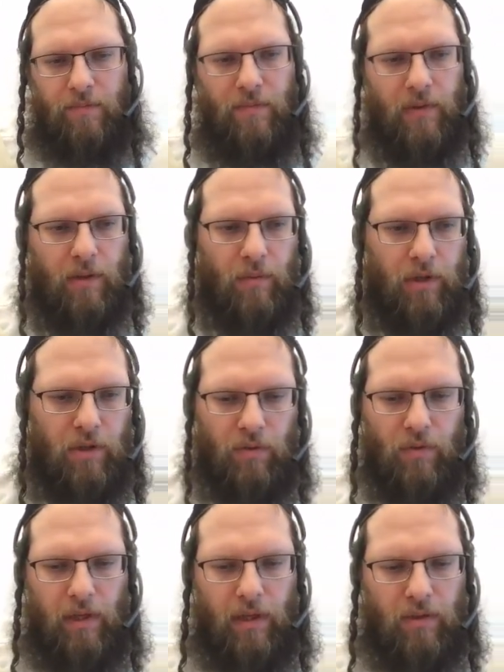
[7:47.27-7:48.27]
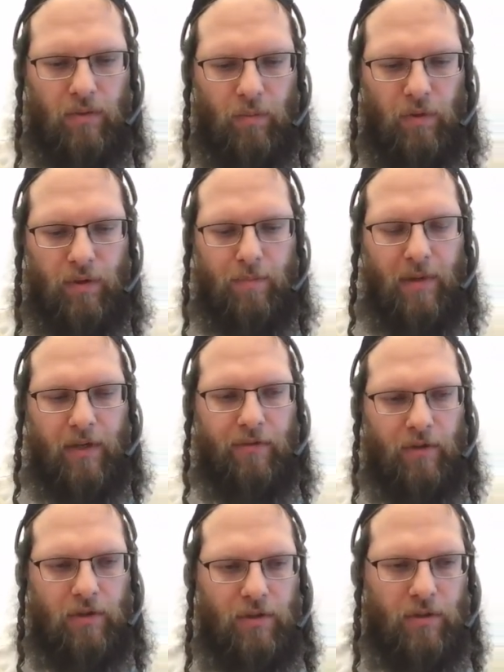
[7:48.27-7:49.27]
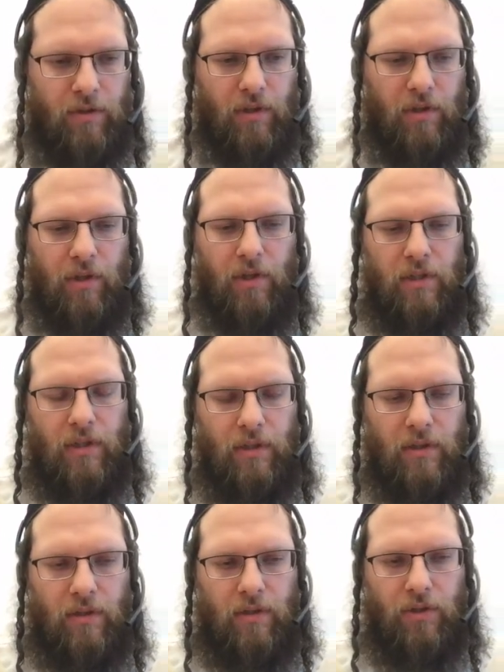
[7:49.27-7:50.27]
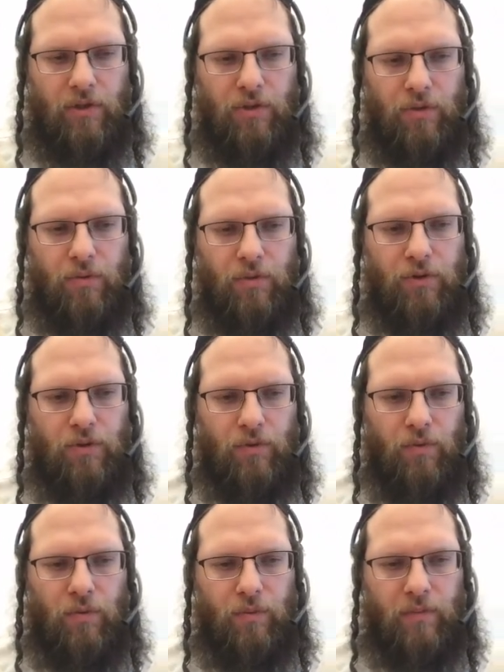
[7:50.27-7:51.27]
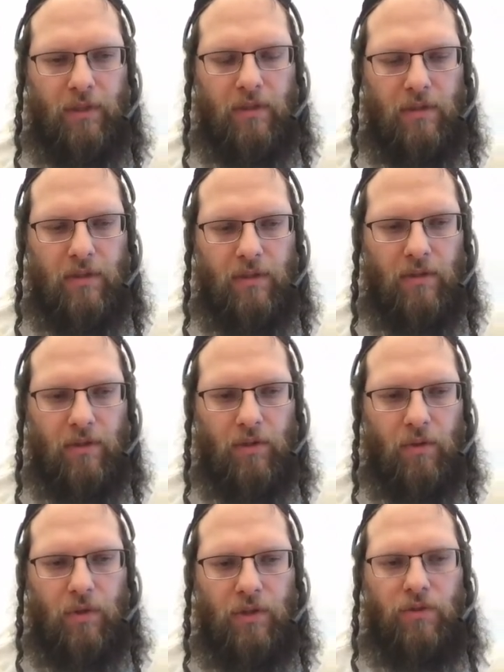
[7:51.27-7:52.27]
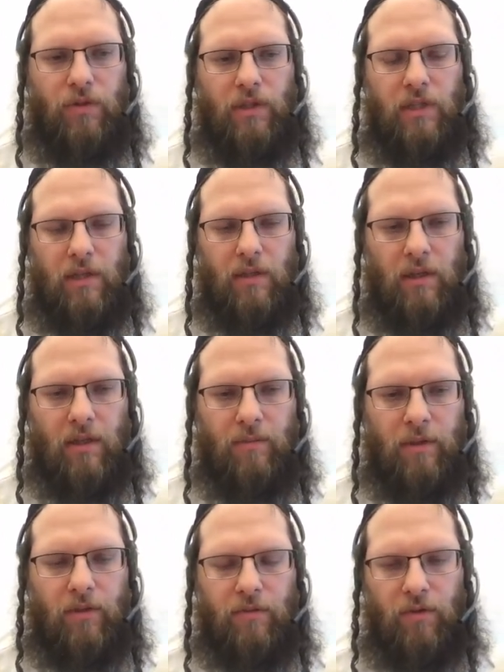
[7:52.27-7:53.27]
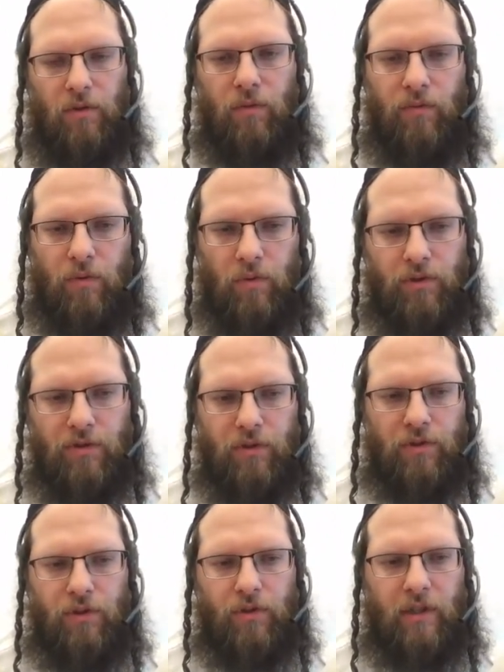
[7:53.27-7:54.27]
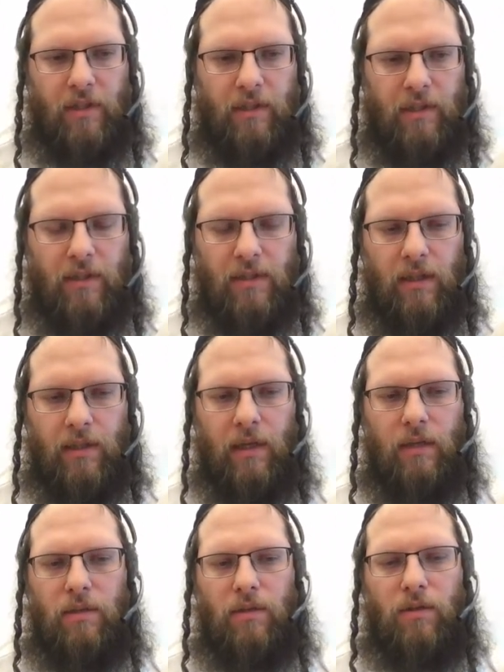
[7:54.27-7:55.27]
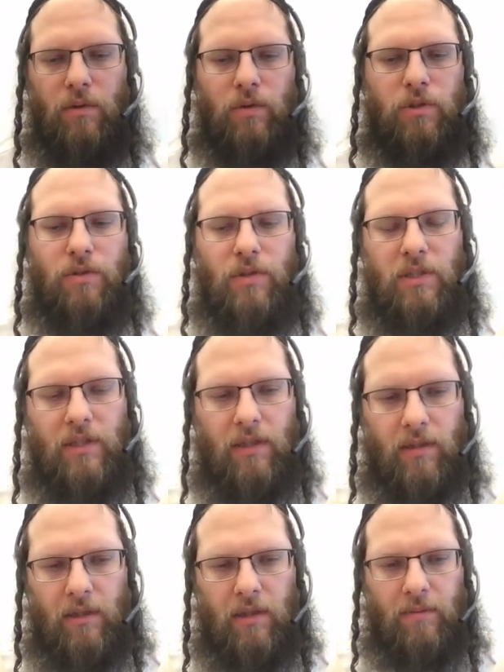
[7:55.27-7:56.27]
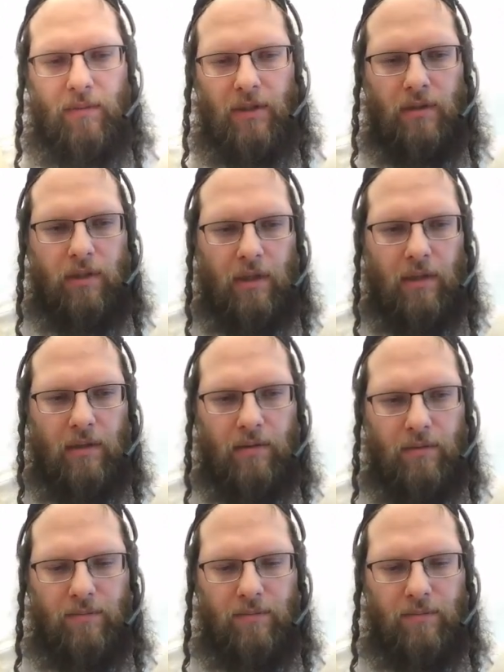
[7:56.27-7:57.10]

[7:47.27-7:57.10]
And we can do that with the pick function. 2 means go into the second element of the overall structure, and then inside that, go into the second element again.